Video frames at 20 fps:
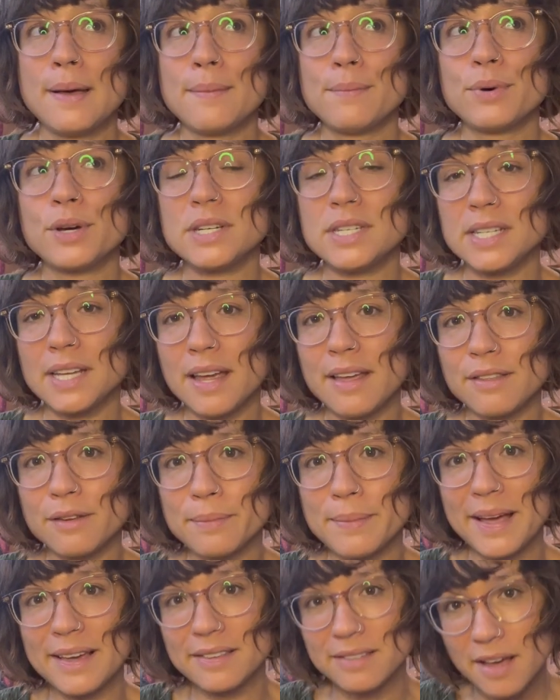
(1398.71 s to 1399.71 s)
put together
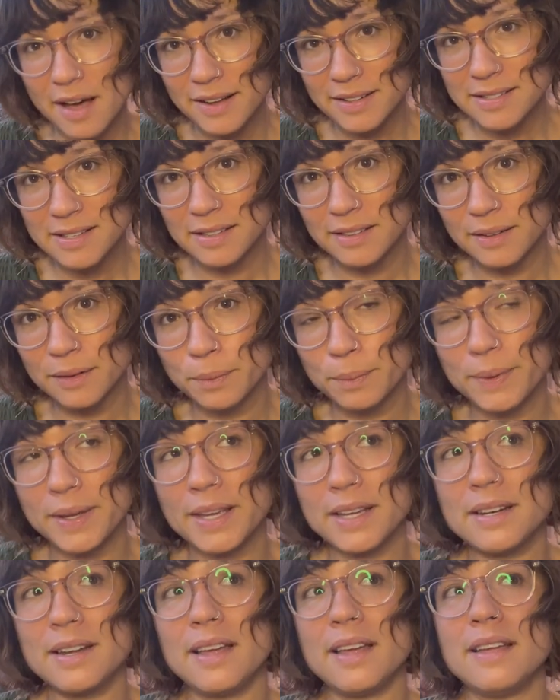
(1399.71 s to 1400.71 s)
my thoughts a little
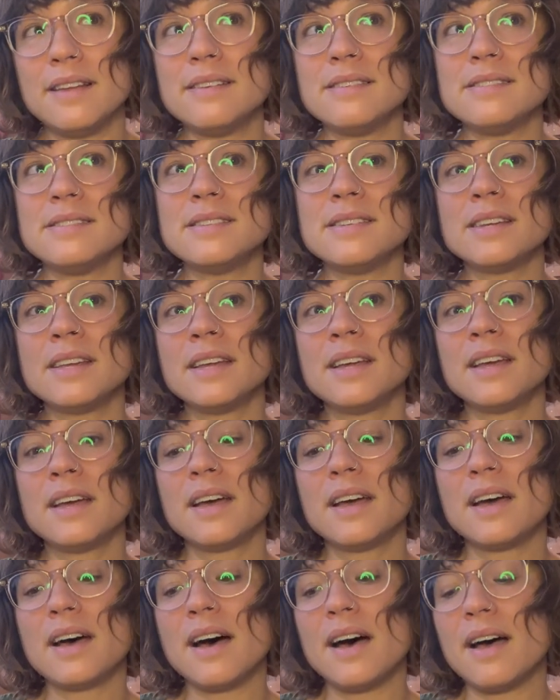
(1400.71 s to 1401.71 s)
bit and
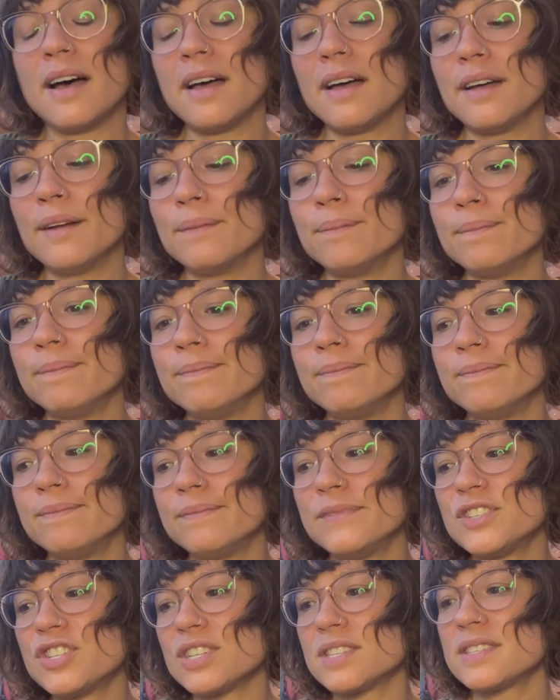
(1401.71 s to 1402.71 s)
um,
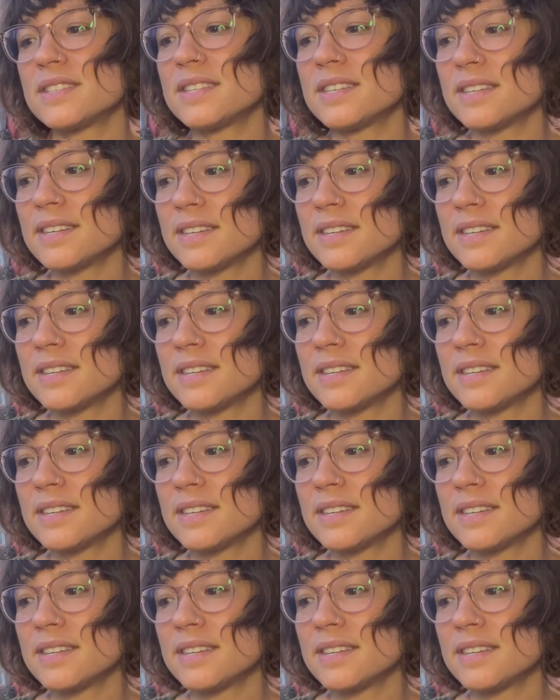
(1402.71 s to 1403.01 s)
just